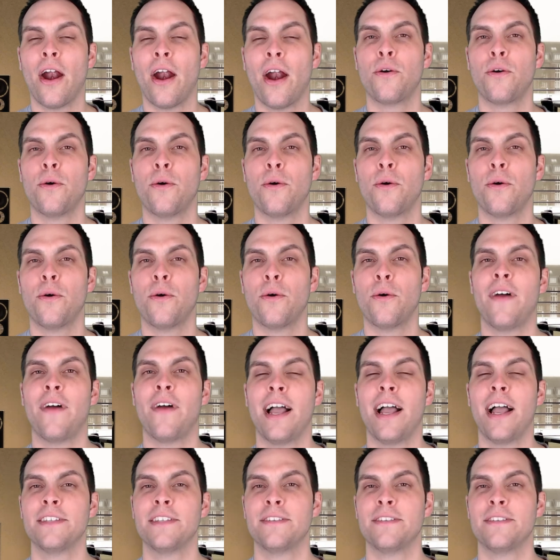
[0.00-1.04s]
are going to rely
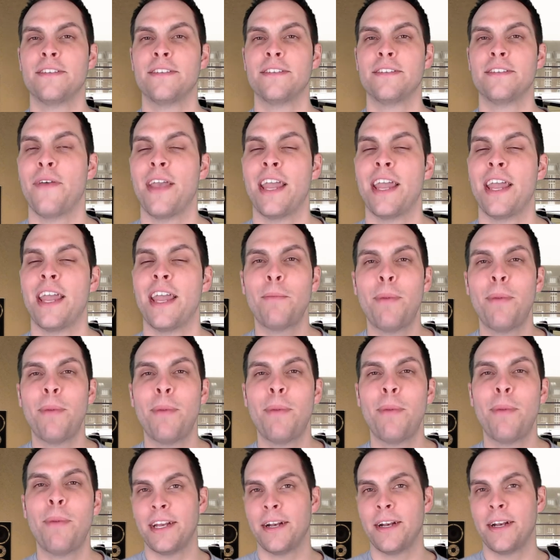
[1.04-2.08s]
on some type of animal
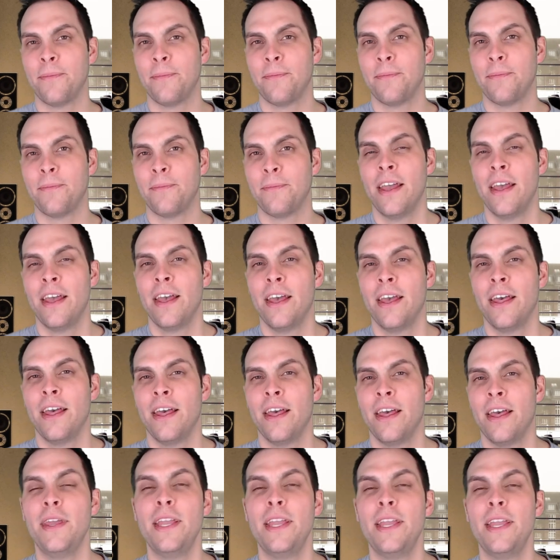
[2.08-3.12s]
pollinator.
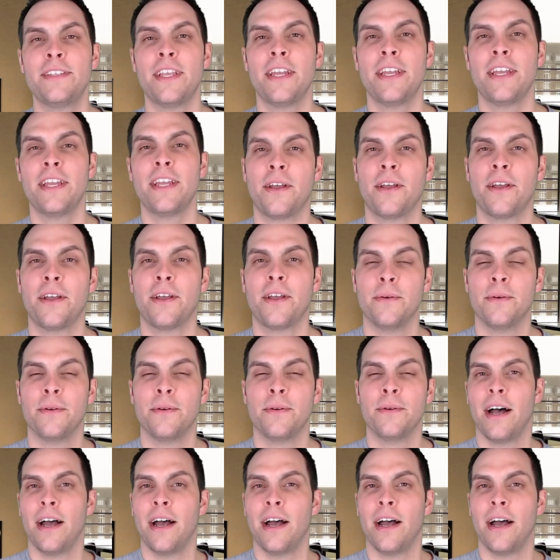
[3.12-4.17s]
These can include
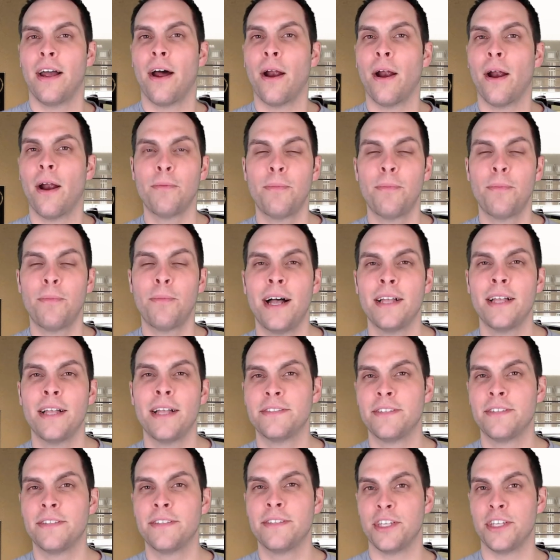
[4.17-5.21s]
uh, arthropods
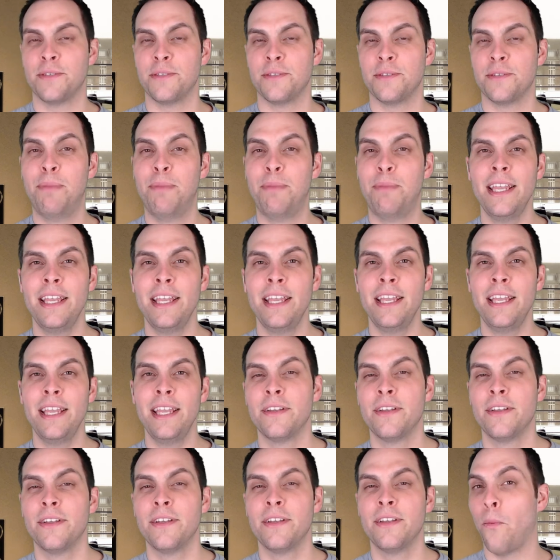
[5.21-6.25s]
such as
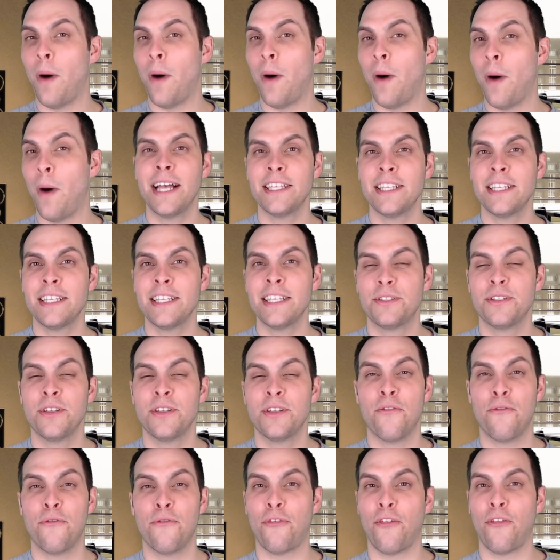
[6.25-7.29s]
bees, wasps,
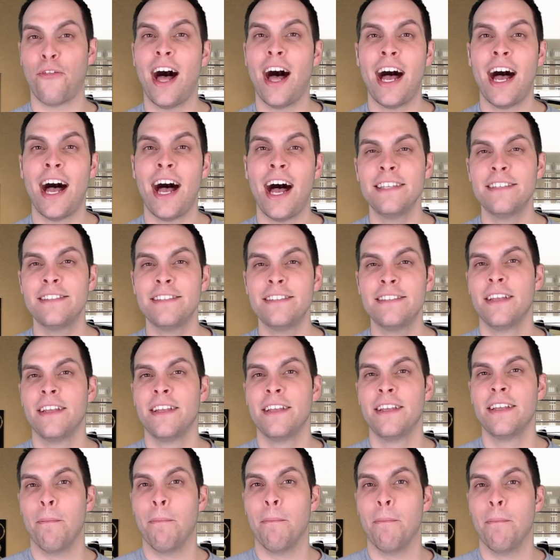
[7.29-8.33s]
flies,
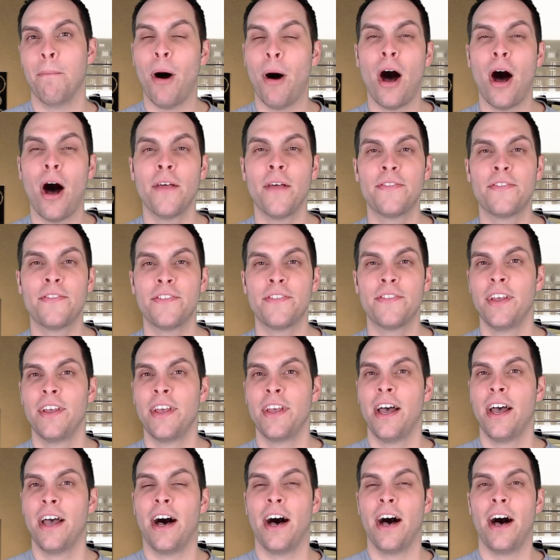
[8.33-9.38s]
moths,
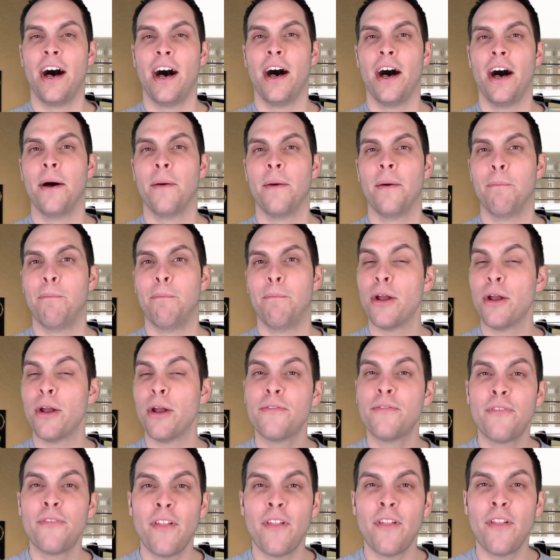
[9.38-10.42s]
uh,
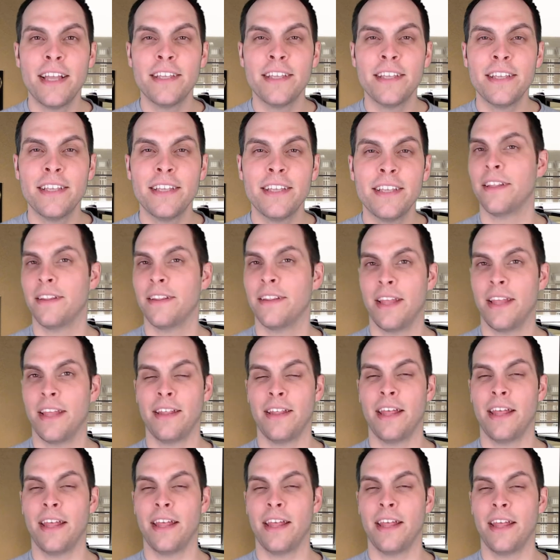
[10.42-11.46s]
butterflies, and,
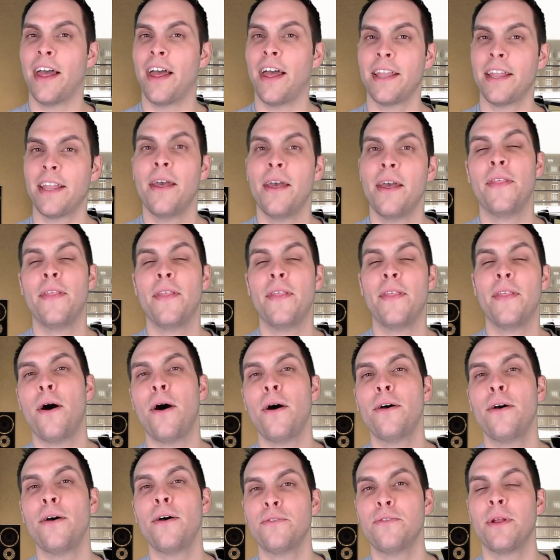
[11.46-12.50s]
and, the like. They can
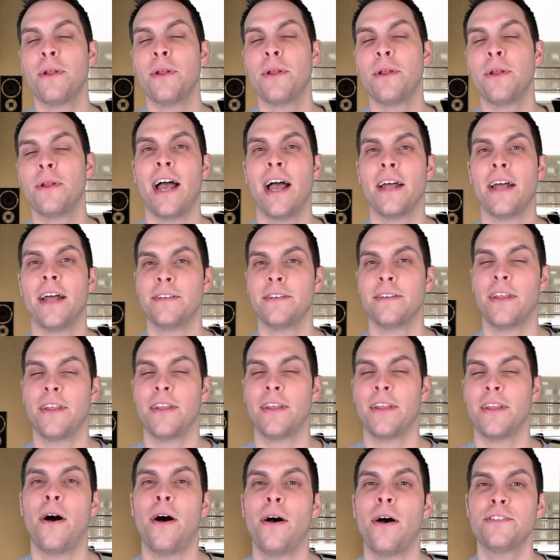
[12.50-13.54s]
also rely on. They
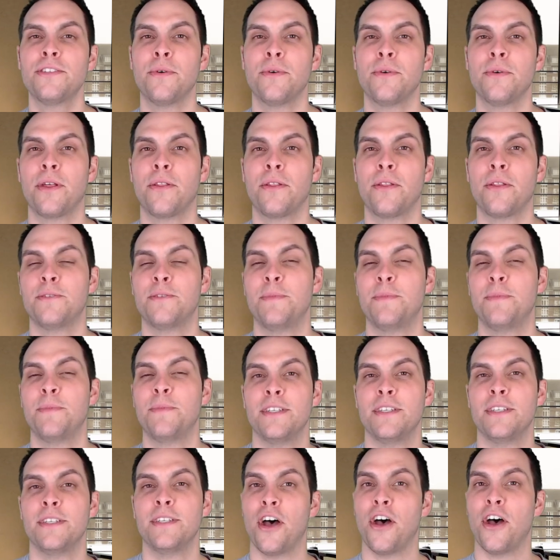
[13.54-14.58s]
can also include
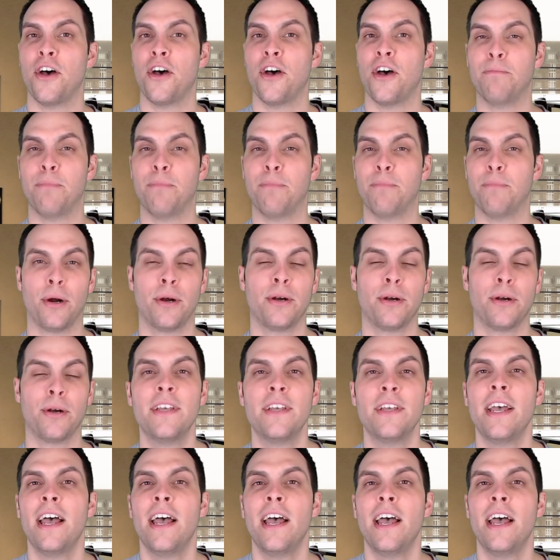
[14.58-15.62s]
species of birds
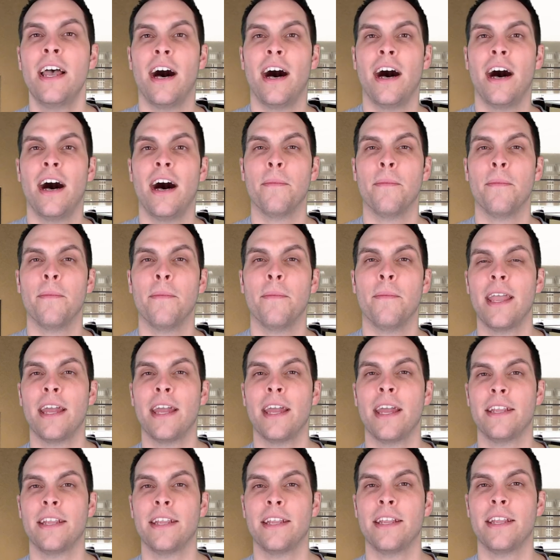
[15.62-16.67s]
um,
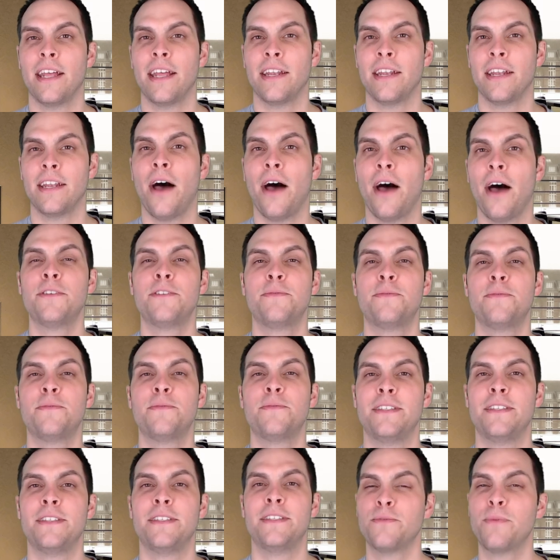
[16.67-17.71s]
and and other
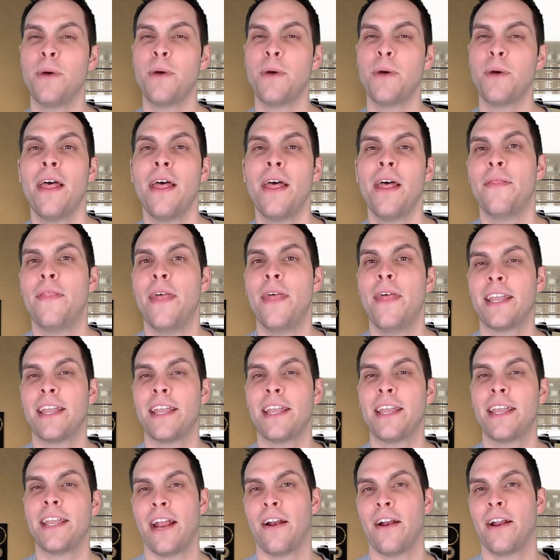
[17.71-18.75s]
species as well that
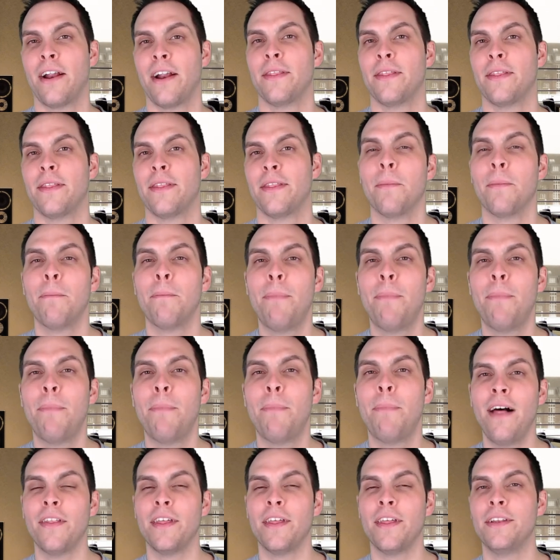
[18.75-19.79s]
can carry their
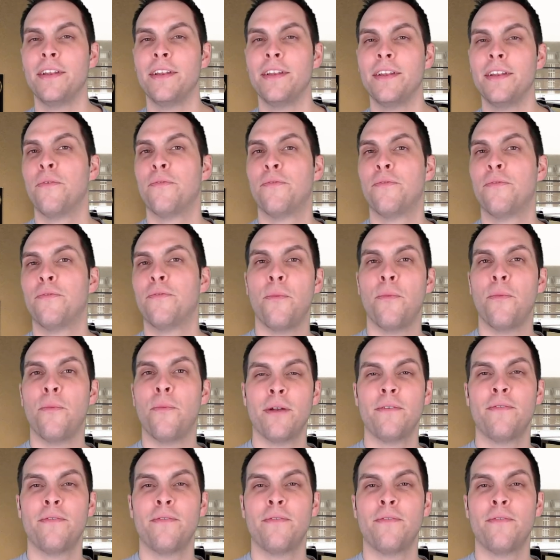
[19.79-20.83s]
pollen from
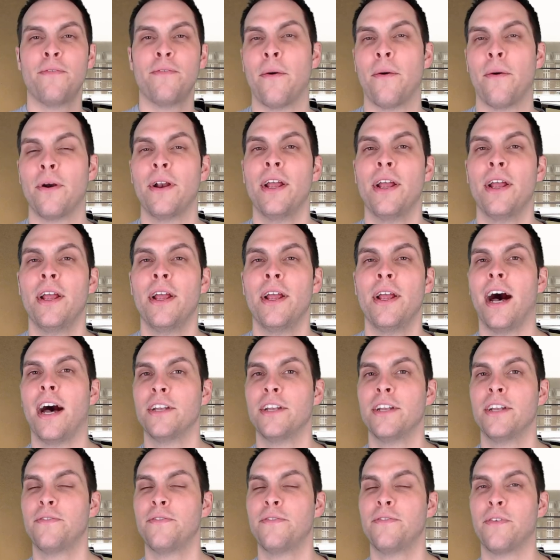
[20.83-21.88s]
one flower uh,
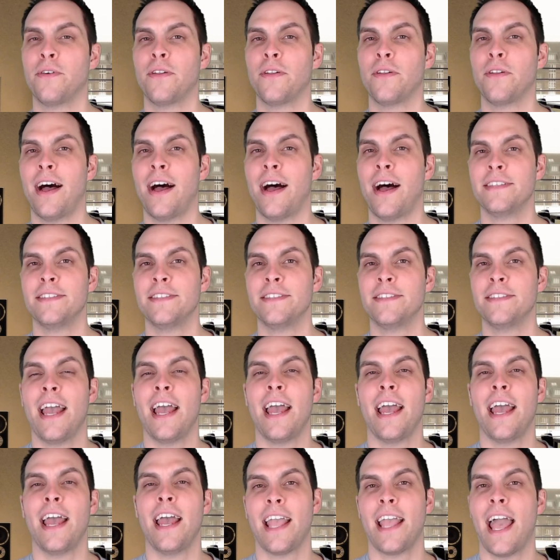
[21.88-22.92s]
to fertilize the
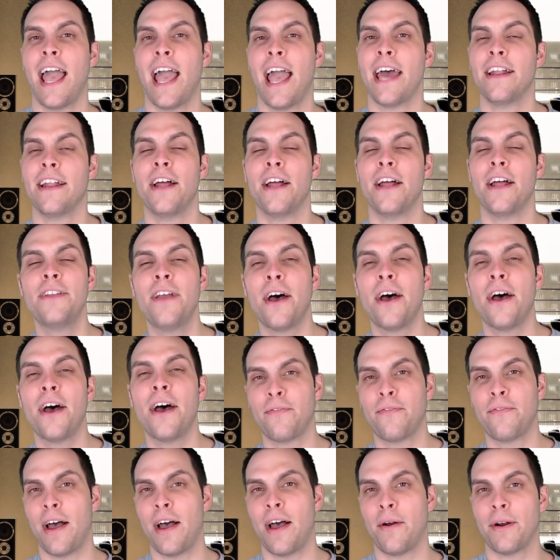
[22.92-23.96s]
egg at another
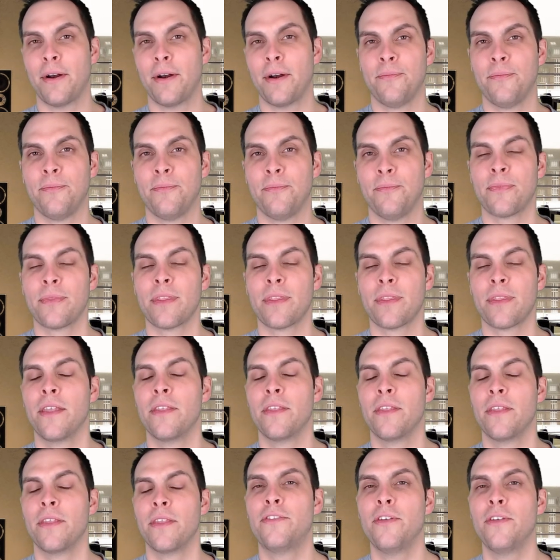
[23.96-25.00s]
flower.
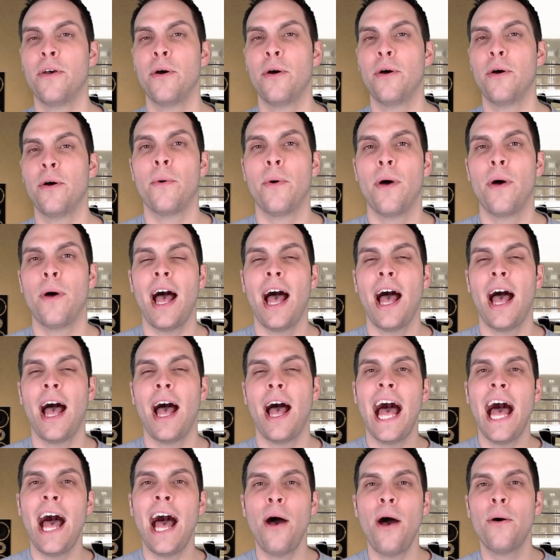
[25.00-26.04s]
So
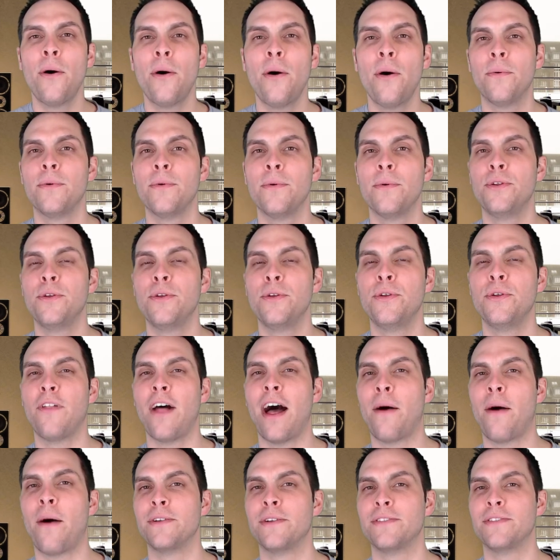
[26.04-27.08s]
how do
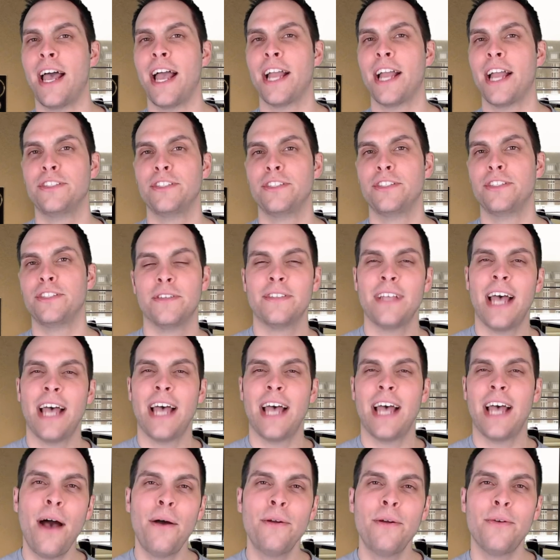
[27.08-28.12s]
flowers actually do this?
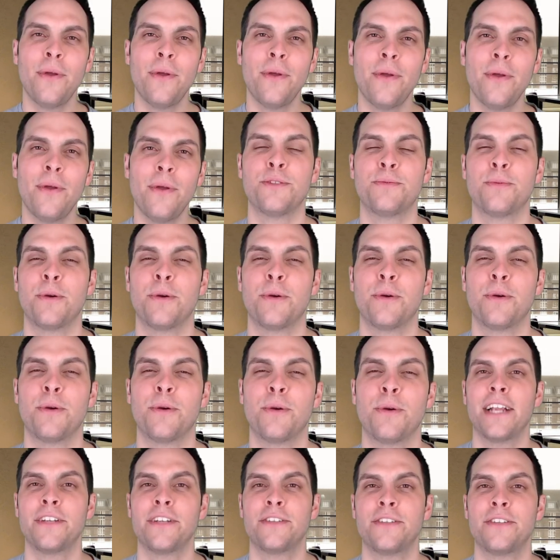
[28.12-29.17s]
How do angiosperms
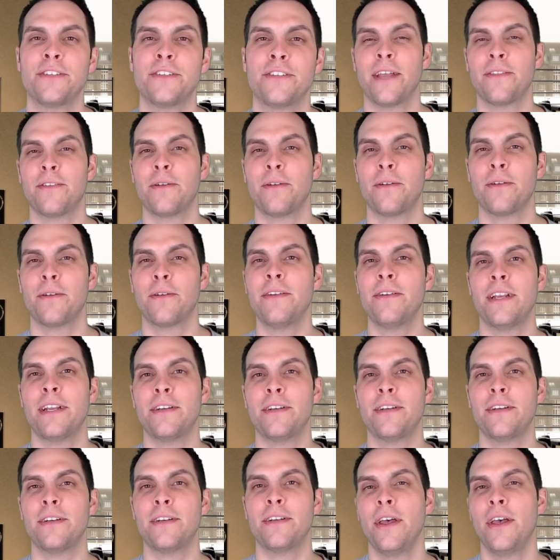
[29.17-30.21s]
actually attract their
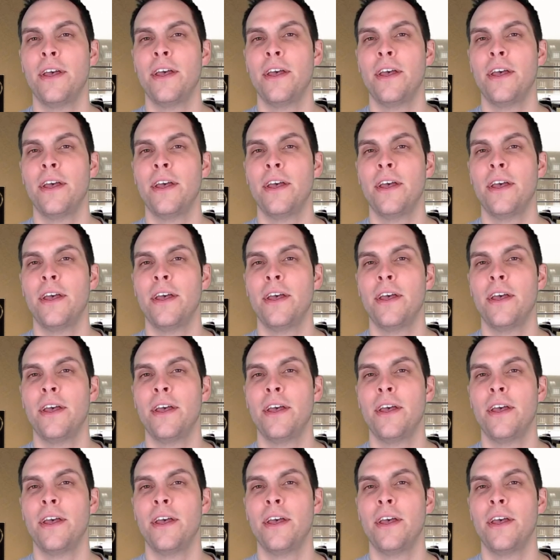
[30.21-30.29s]
pollinators?